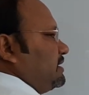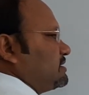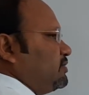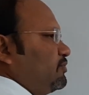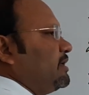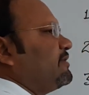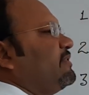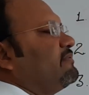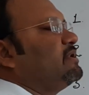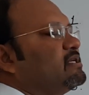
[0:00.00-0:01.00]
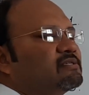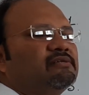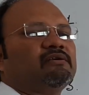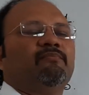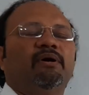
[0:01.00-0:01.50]
is a unit where we
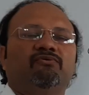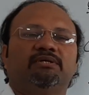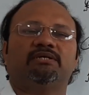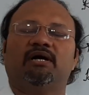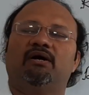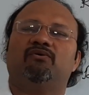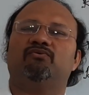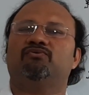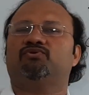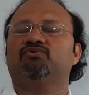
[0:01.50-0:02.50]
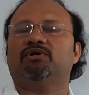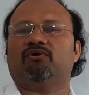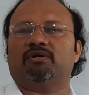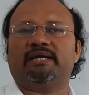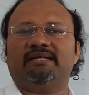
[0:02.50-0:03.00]
discuss about that how do the
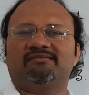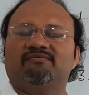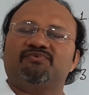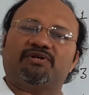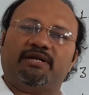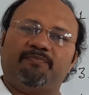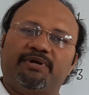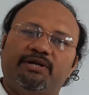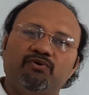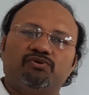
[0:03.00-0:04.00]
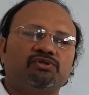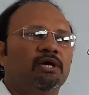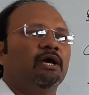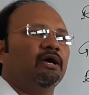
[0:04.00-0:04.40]
organisms reproduce,